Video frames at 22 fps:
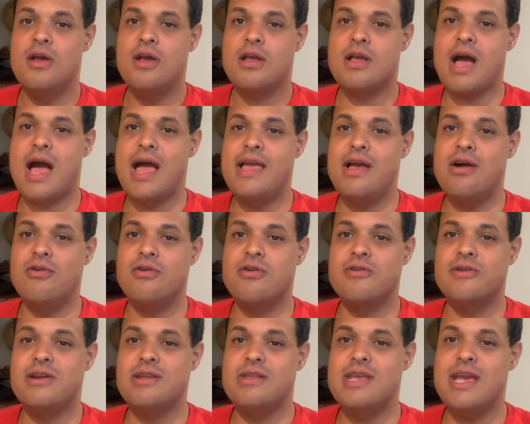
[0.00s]

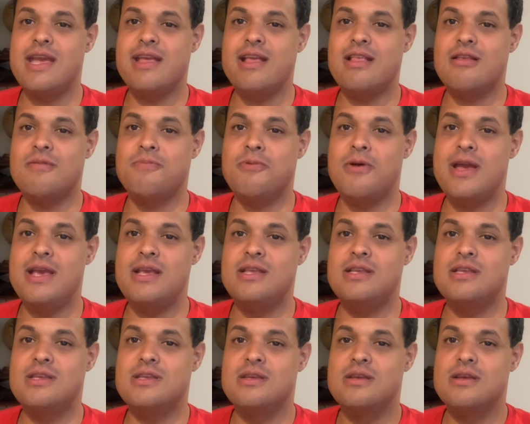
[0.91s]
Kyogre to take its
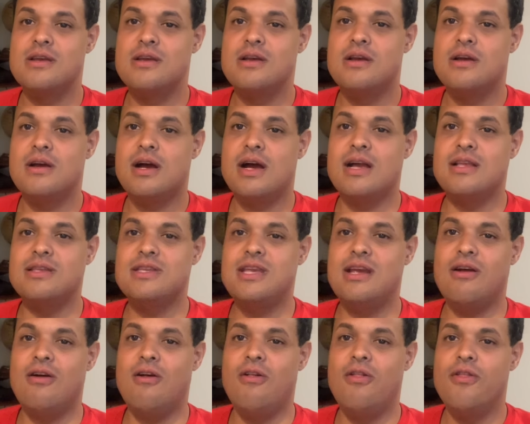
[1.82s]
place
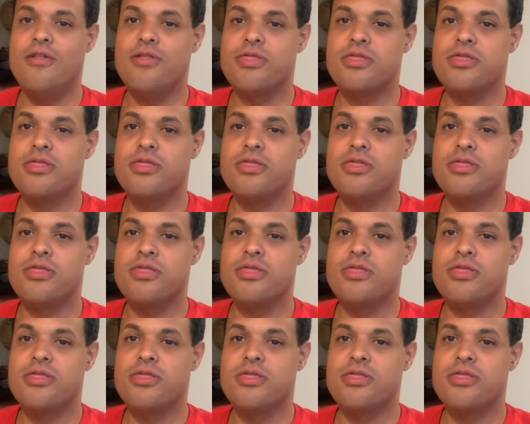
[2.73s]
until